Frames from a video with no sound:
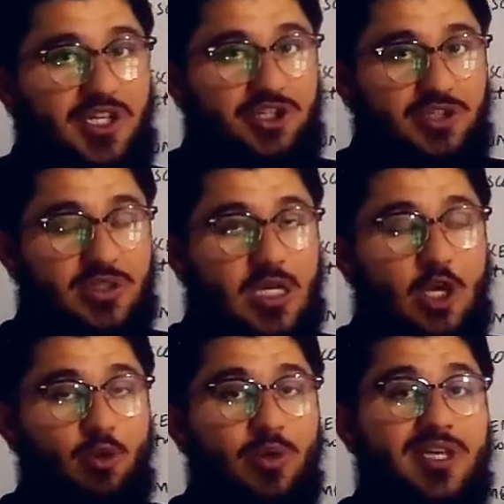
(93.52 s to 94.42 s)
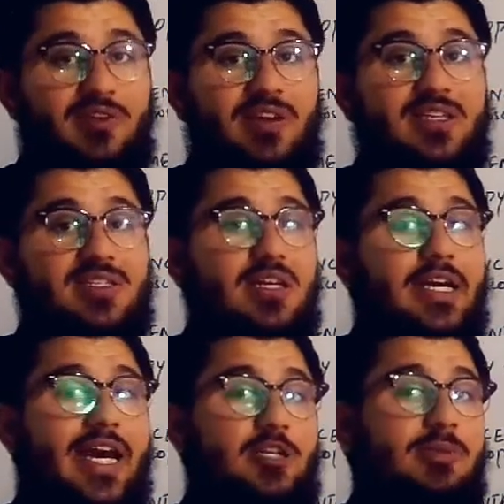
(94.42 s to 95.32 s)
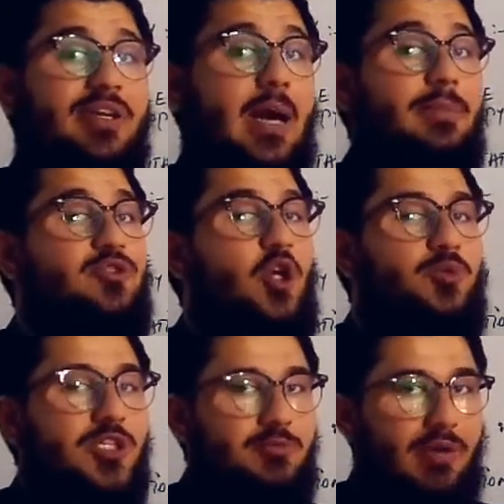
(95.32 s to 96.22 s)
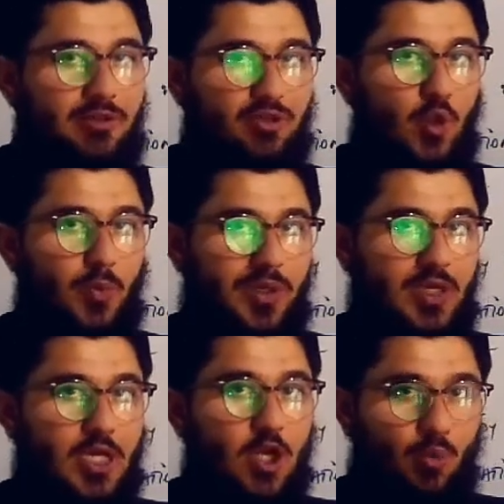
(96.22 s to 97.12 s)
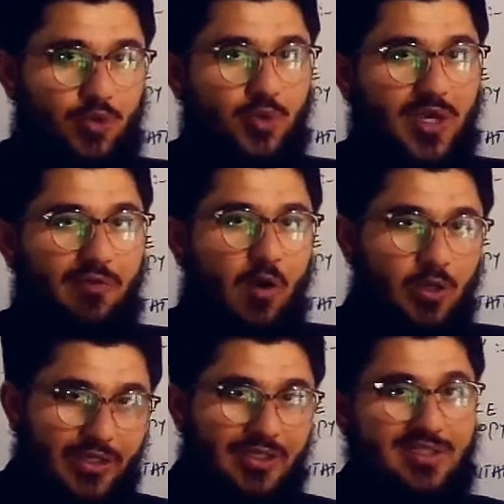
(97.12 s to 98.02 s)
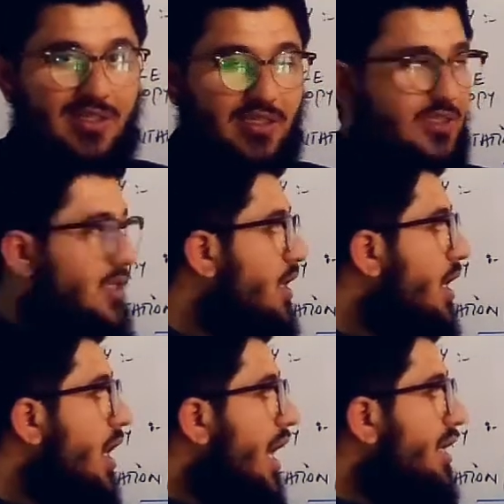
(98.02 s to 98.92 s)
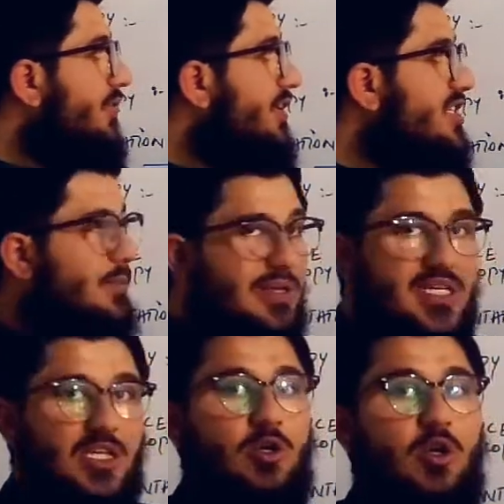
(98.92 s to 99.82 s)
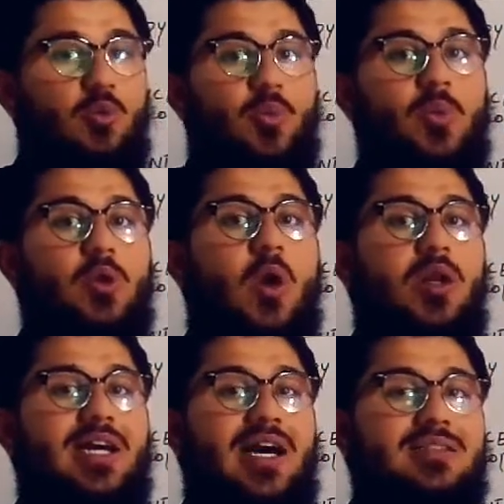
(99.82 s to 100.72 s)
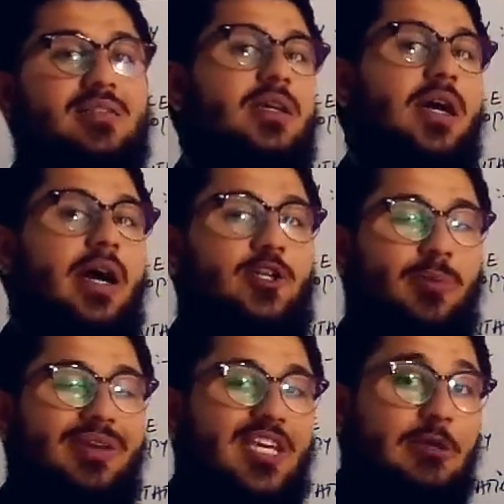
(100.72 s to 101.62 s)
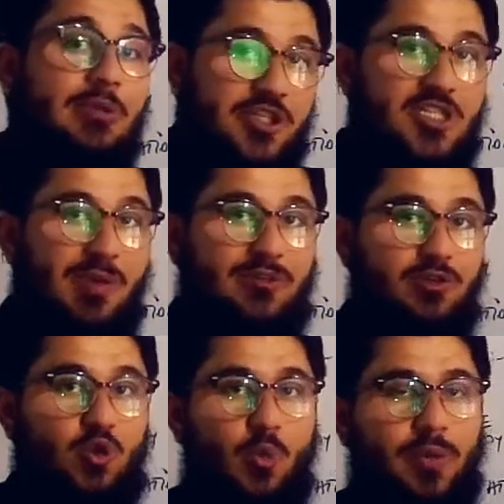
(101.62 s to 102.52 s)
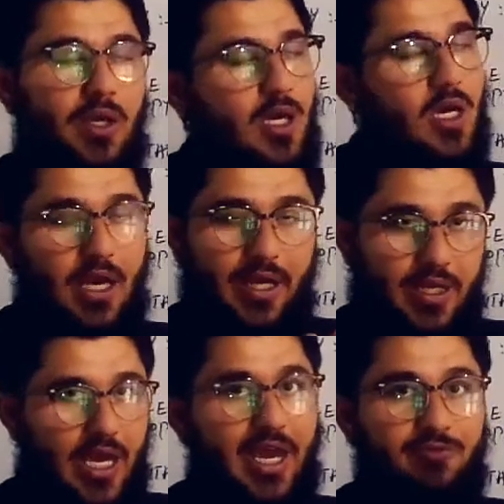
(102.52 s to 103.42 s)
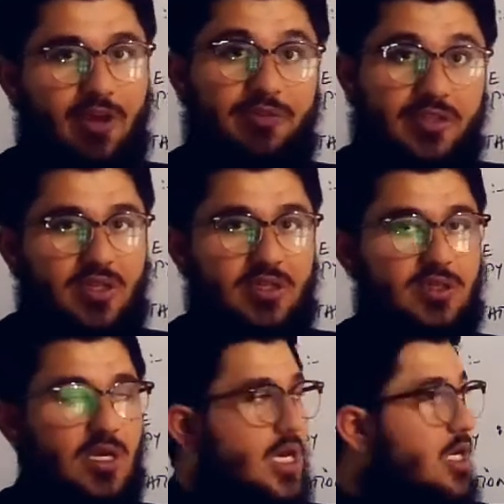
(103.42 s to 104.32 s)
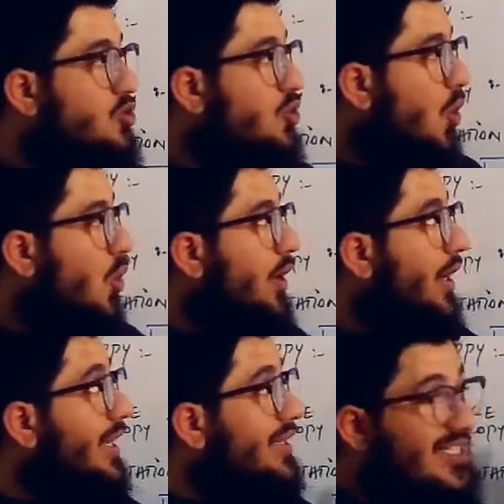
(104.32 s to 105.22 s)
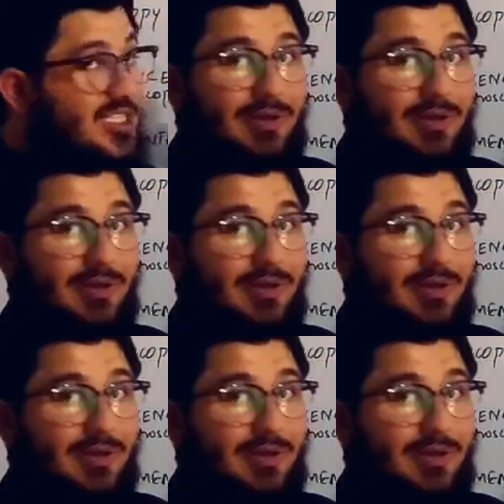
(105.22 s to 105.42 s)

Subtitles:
radiations, we will give it as atomic absorption spectroscopy, which we have already discussed. And if it is emitting, we will call it as atomic emission spectroscopy. And again, we have discussed. So in this